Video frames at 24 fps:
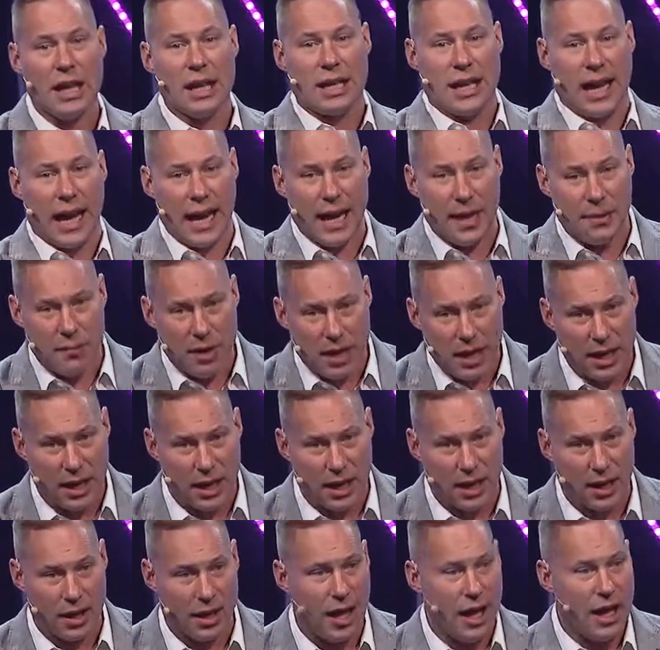came
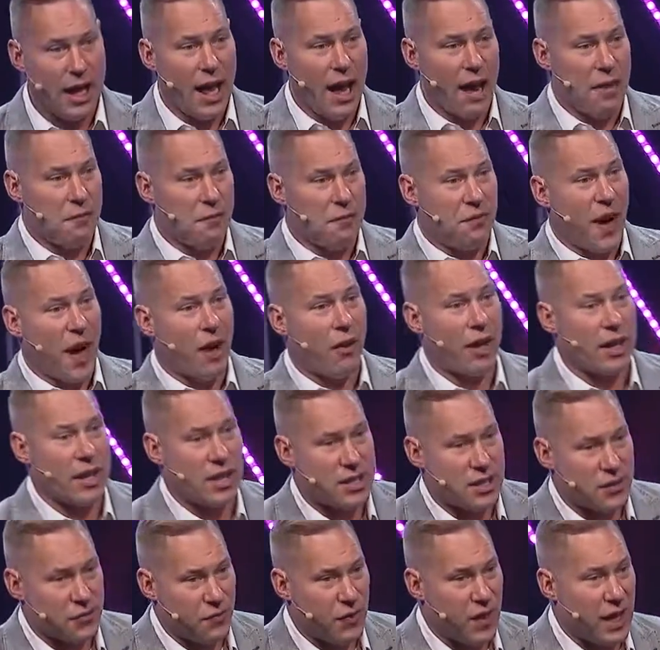in and fell at
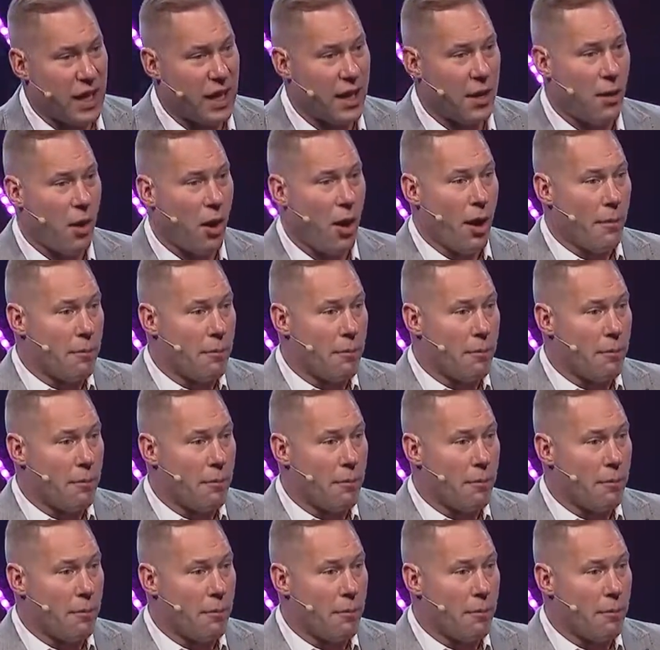his feet,